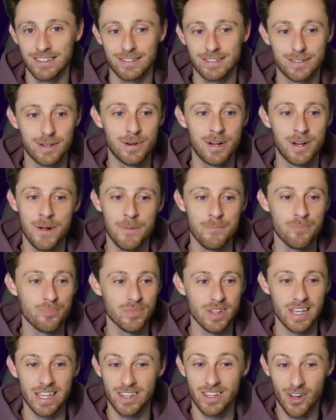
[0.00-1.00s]
So
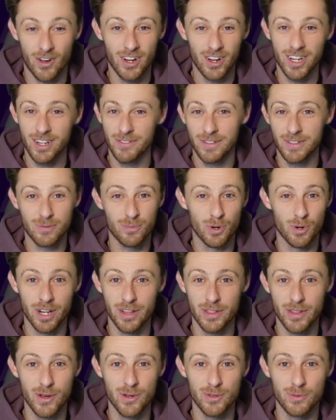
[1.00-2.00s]
it kind of is one of
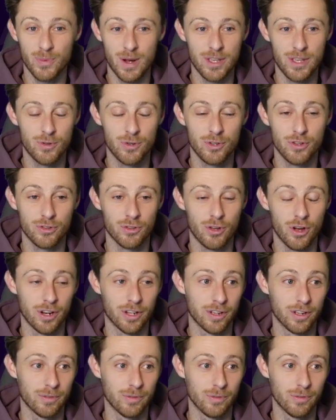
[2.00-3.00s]
those where you just got
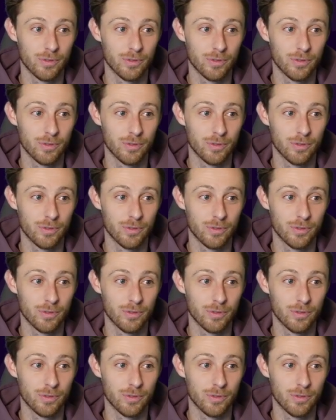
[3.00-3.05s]
to